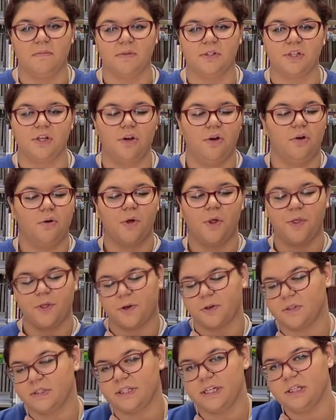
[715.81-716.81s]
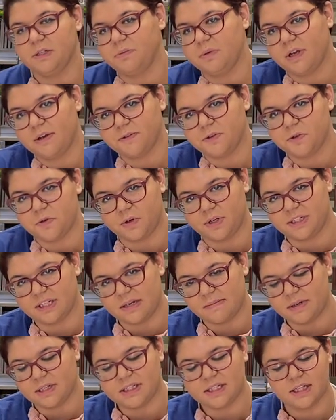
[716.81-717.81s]
So Thursdays we have story
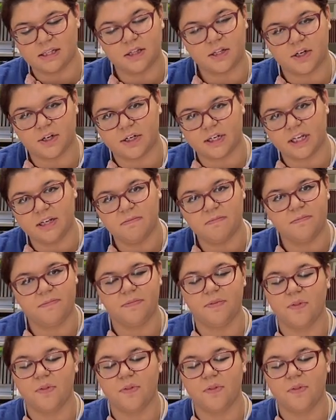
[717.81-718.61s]
time at 10:30.